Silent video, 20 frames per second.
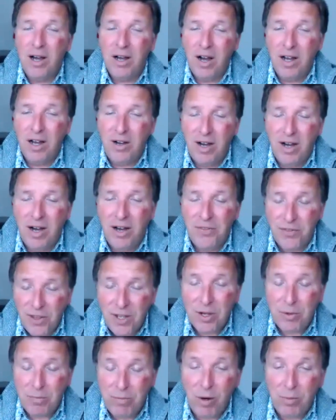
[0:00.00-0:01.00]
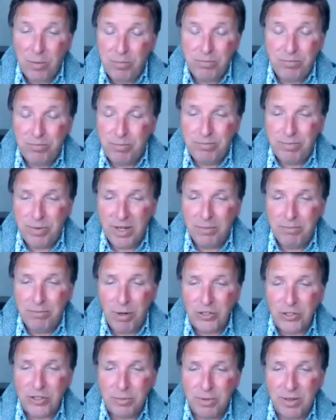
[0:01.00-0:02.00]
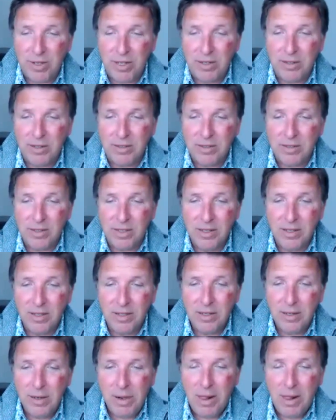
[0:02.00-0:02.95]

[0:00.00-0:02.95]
I, I think uh, possibly that uh,